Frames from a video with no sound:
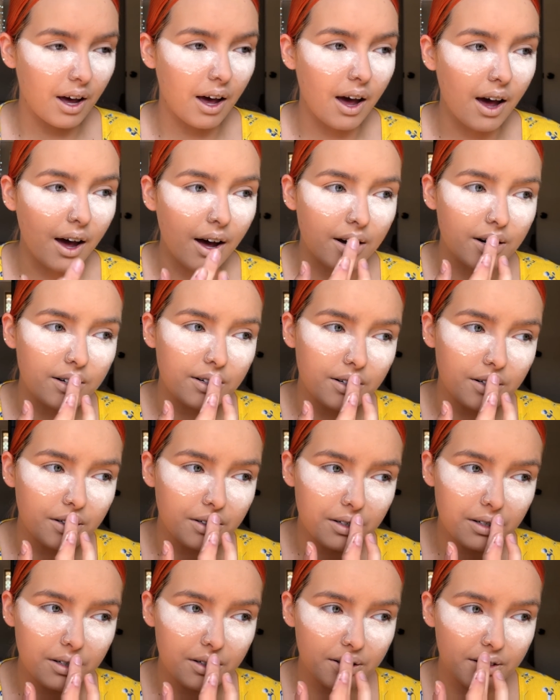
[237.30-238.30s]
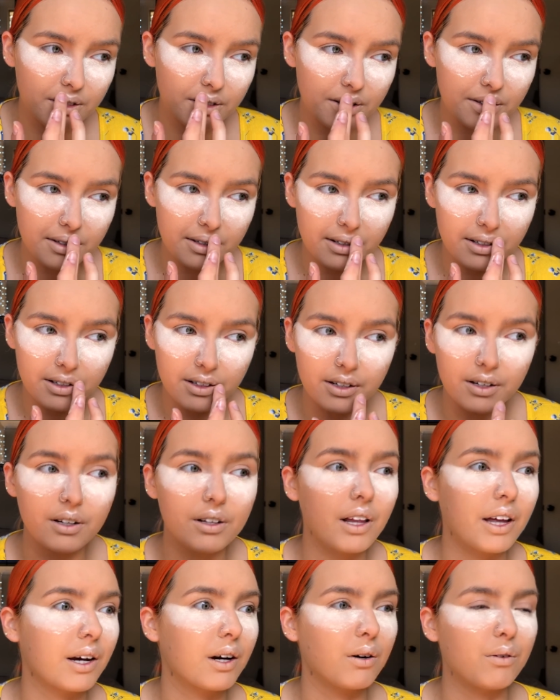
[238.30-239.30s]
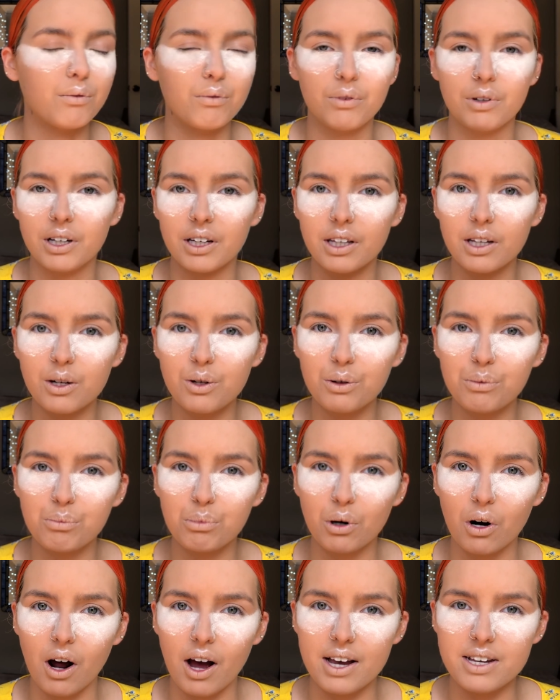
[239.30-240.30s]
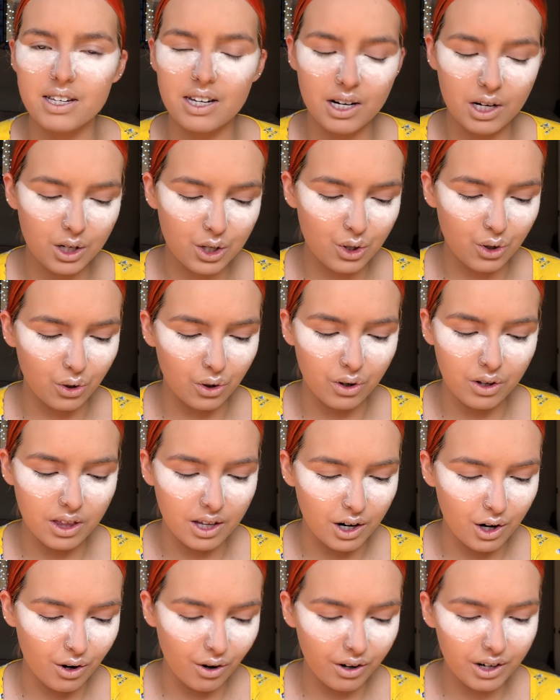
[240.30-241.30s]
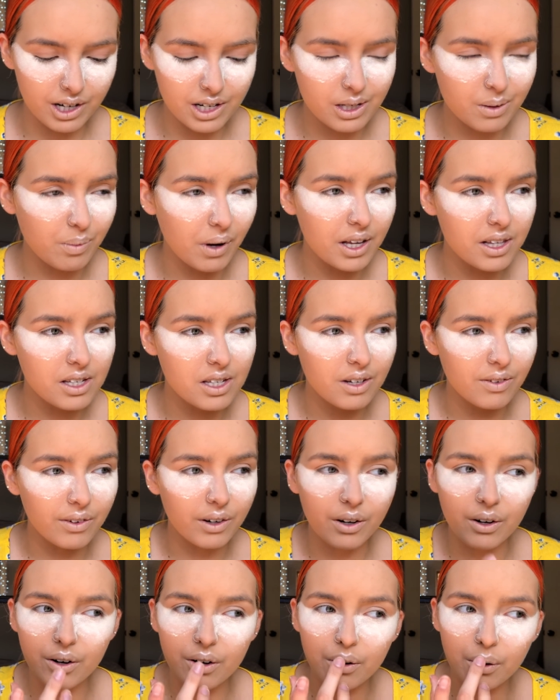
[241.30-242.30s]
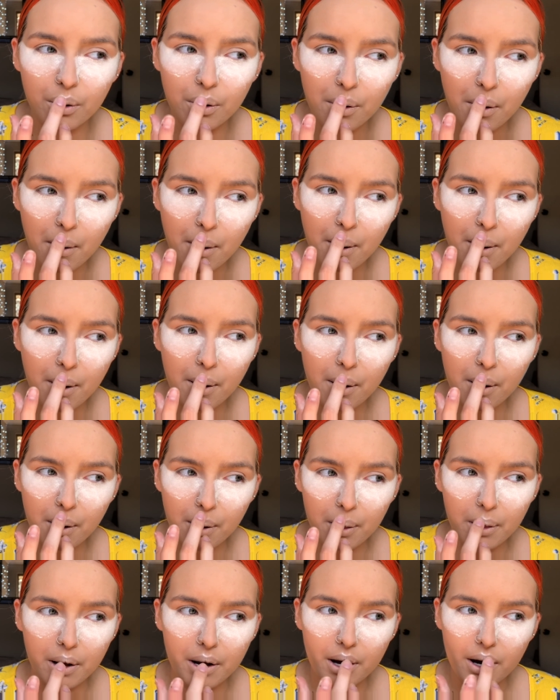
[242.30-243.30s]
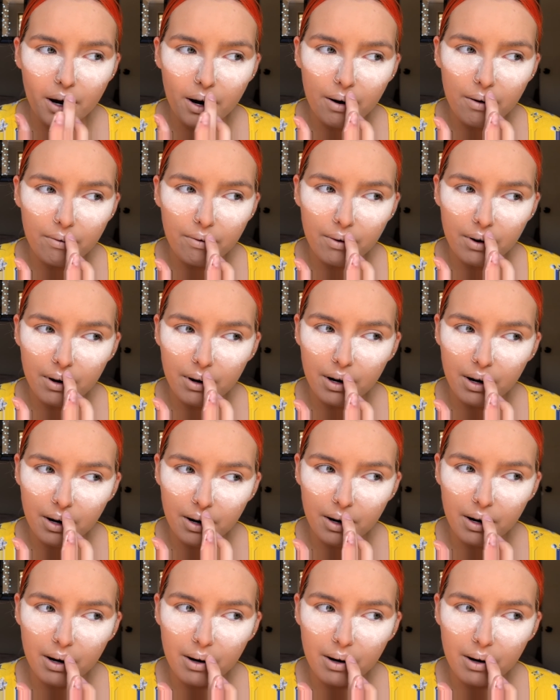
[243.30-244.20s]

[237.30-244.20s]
and they're like really good pricing too. They're not expensive at all. And they have an